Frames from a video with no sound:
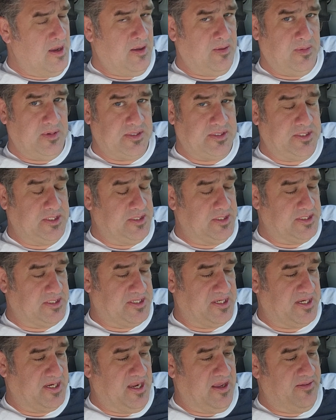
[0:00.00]
Let's do this
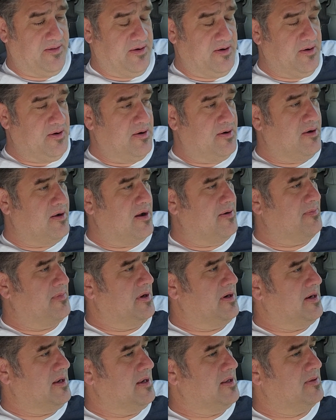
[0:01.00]
together. I'm
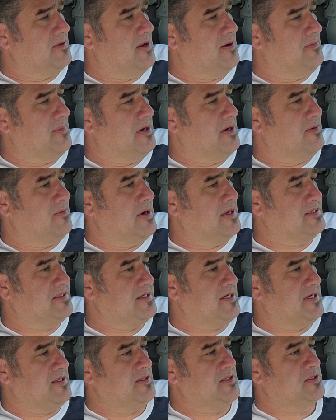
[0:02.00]
gonna
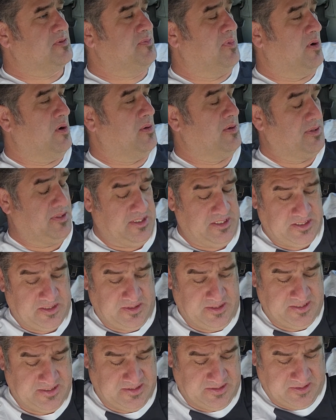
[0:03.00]
resonate this bowl with these
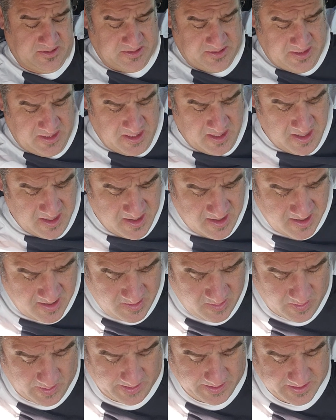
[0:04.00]
crystals.
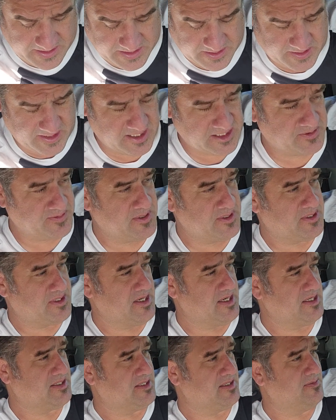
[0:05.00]
One is
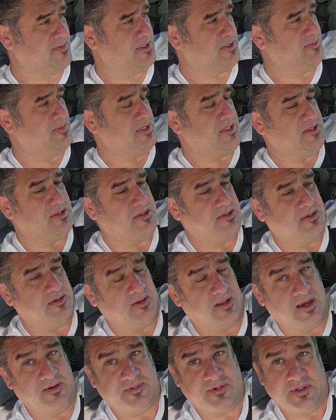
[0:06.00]
transmutation, which means your
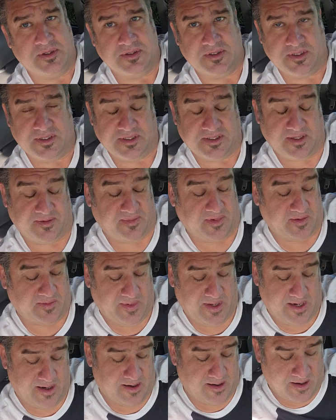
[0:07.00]
life turns into something
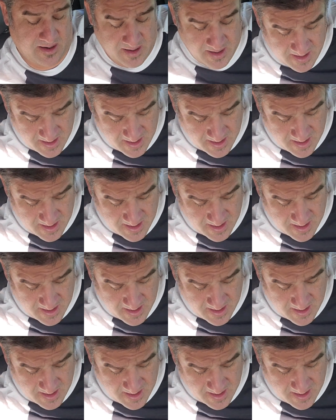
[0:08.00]
better,